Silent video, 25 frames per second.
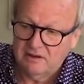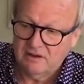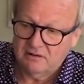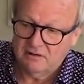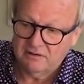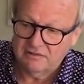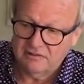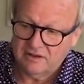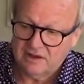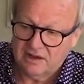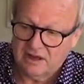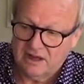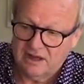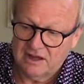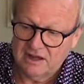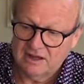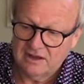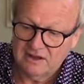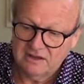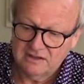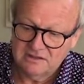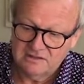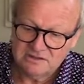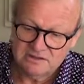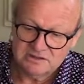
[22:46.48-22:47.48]
on the
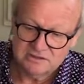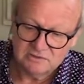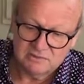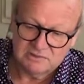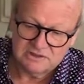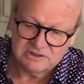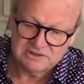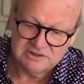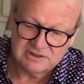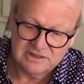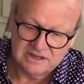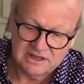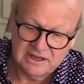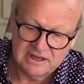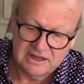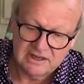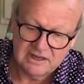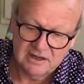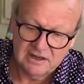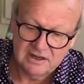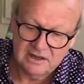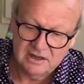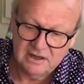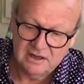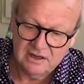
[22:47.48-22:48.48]
colour, just once
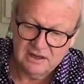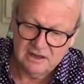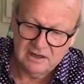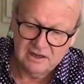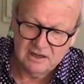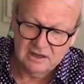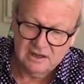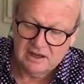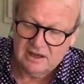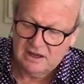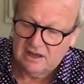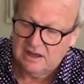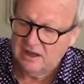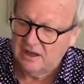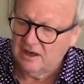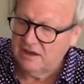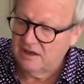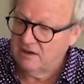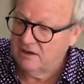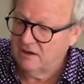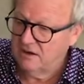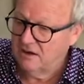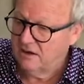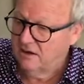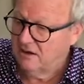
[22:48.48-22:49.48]
again,
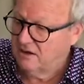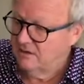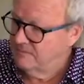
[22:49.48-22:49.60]
and